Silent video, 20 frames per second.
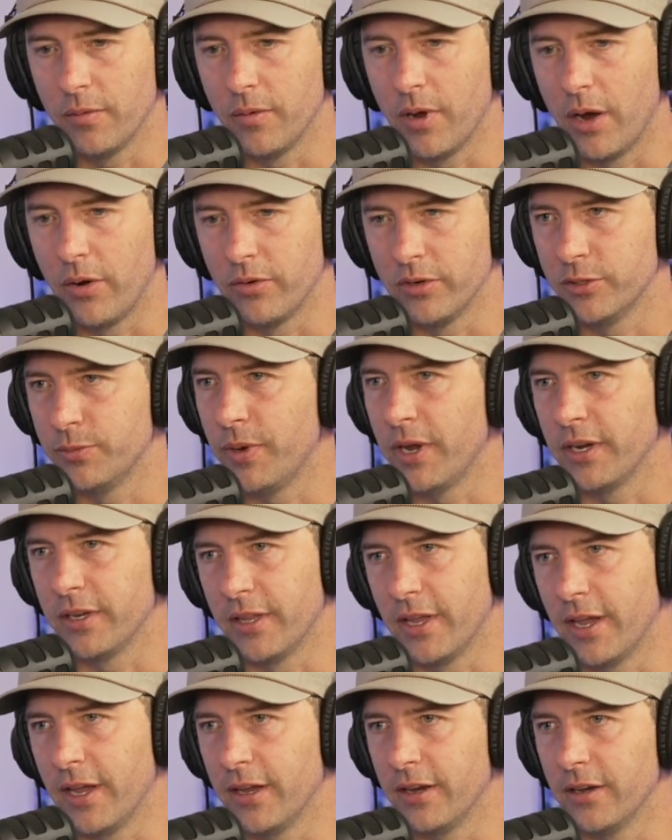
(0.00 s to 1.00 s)
respect
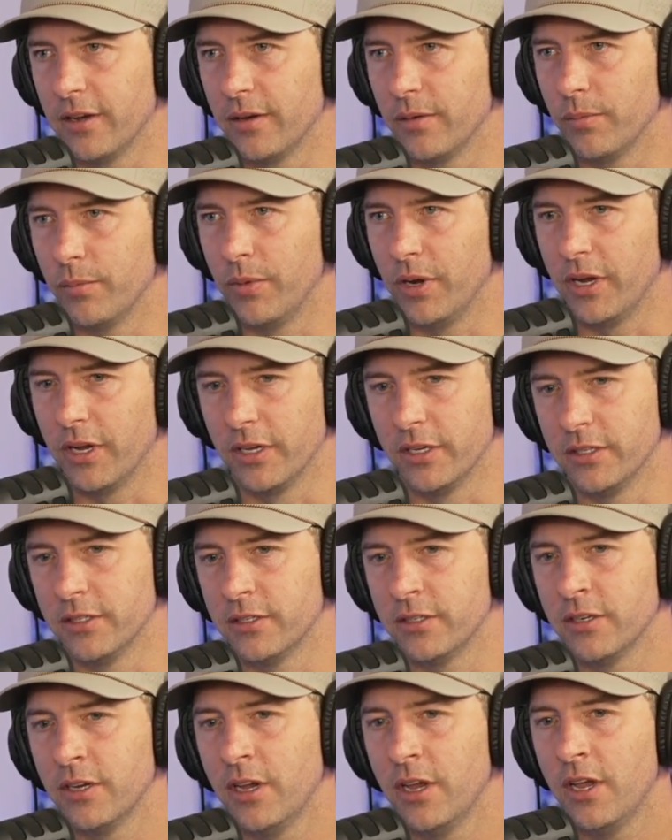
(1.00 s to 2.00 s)
that, because
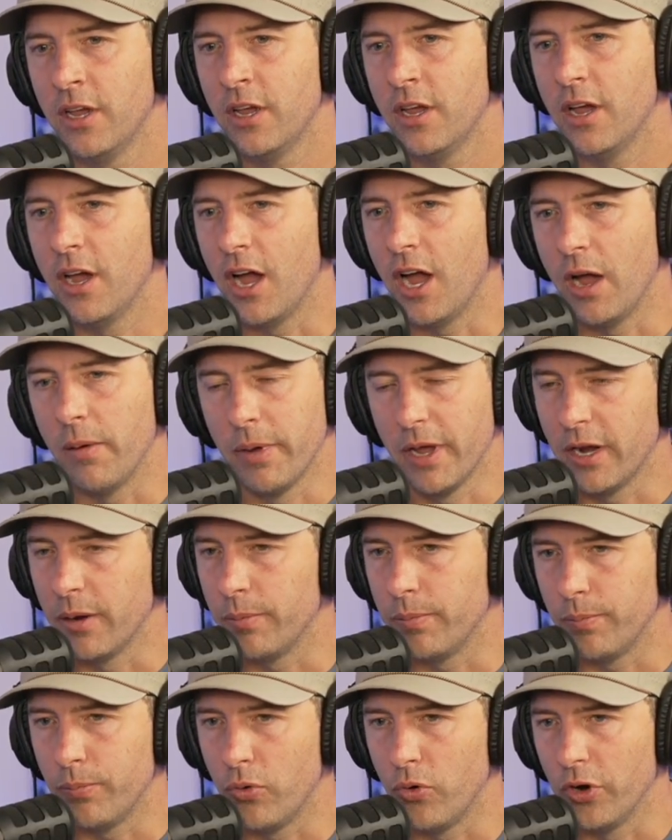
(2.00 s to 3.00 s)
I'm at a
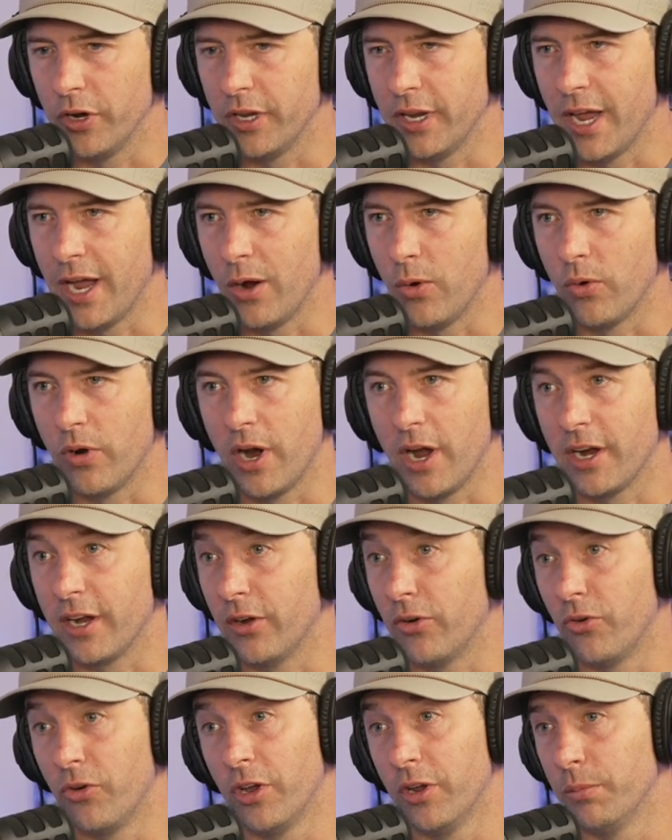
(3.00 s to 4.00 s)
point now where I could
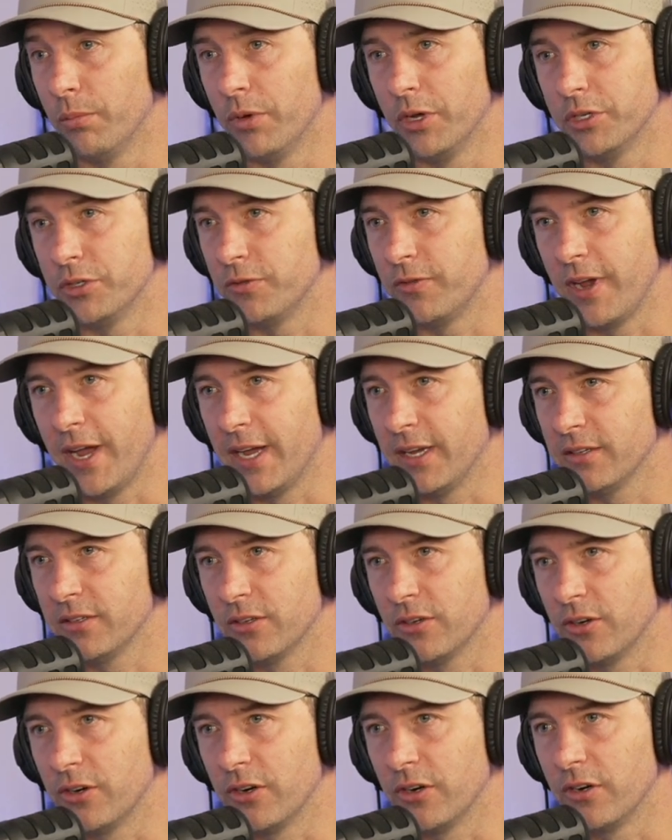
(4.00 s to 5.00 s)
run much
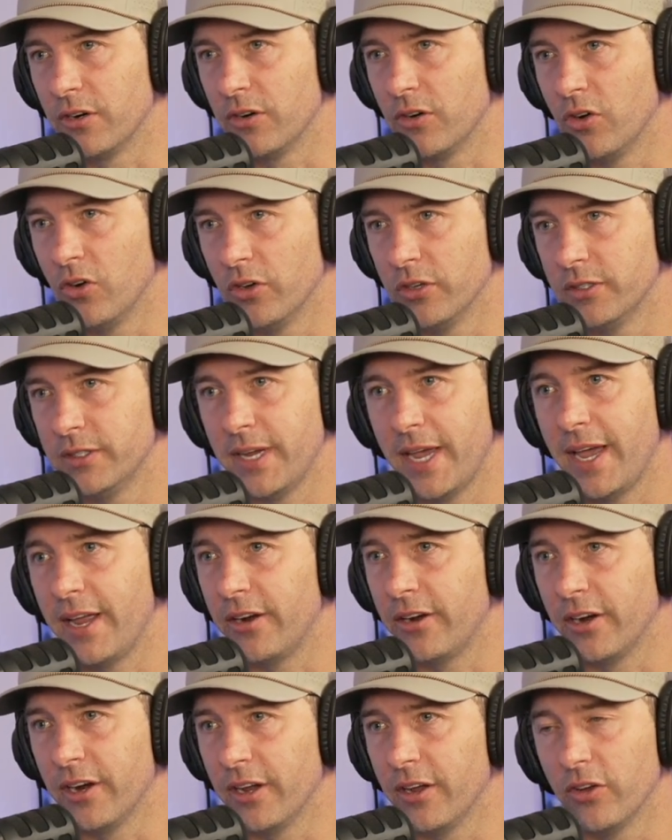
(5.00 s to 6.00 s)
faster on
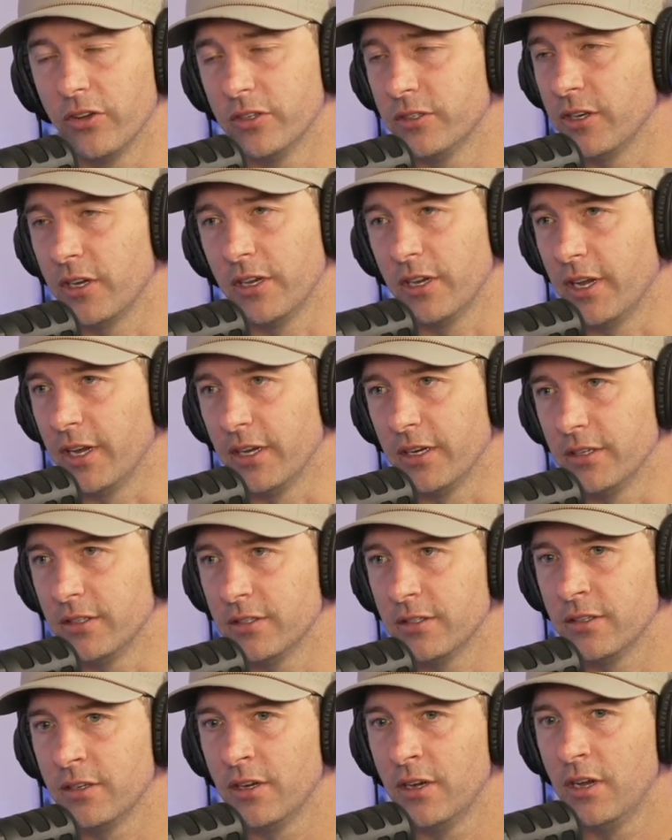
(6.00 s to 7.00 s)
Sundays,
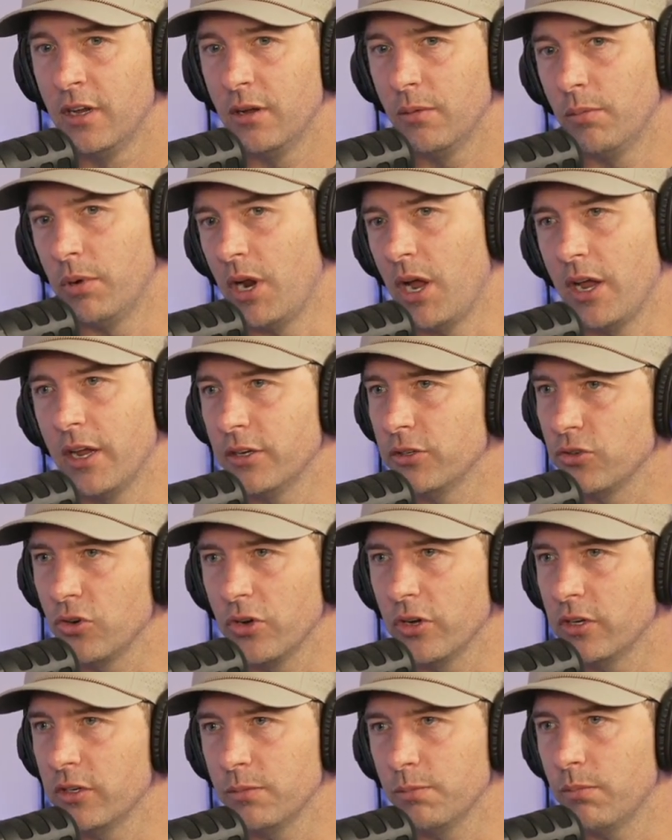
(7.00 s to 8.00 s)
but I enjoy
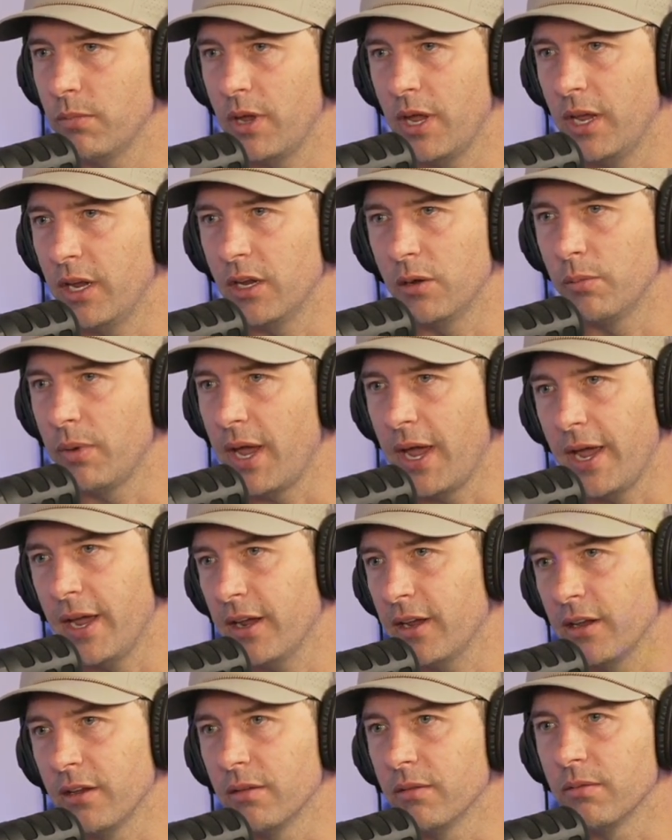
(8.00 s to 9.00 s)
hanging back
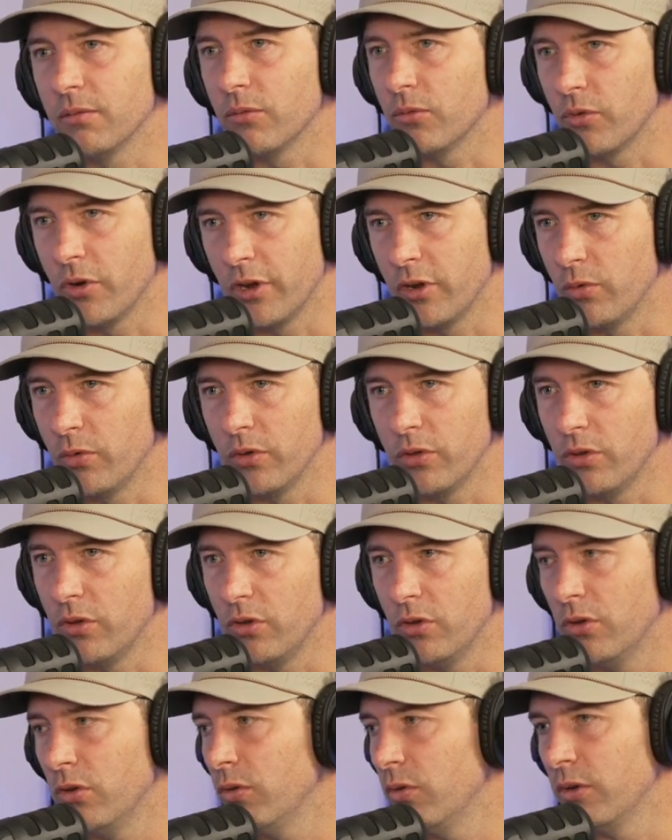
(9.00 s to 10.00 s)
and running with
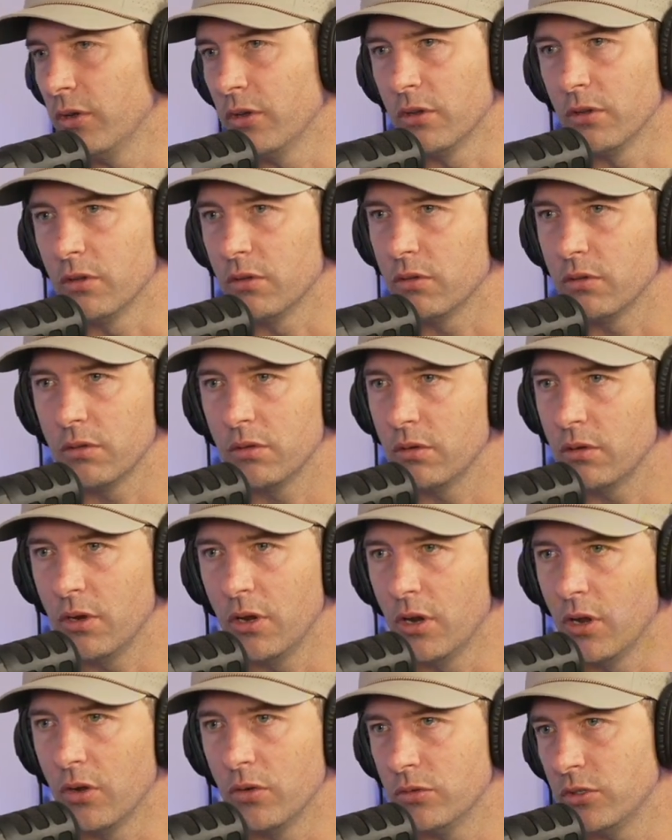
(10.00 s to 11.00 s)
you and,
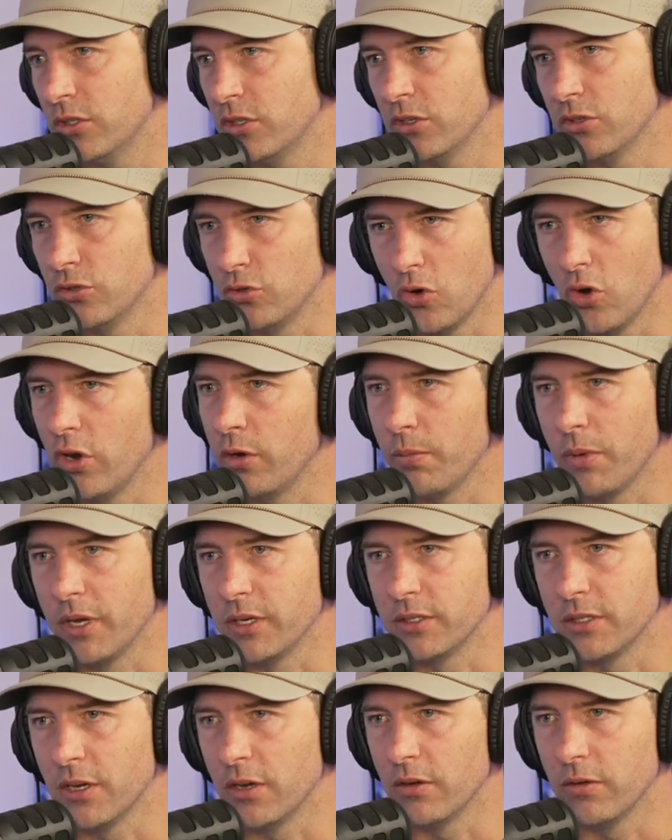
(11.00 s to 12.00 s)
just enjoying
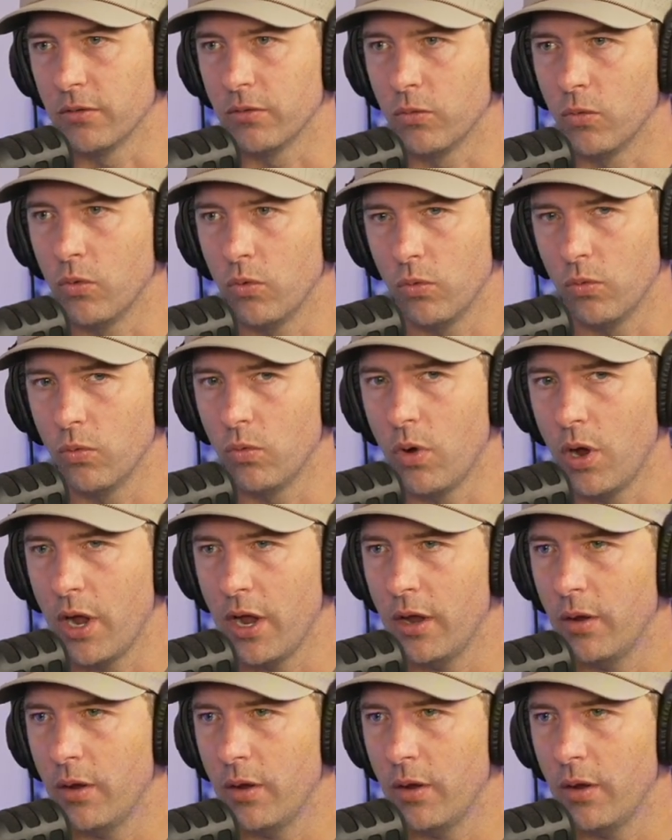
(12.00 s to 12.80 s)
myself. Why?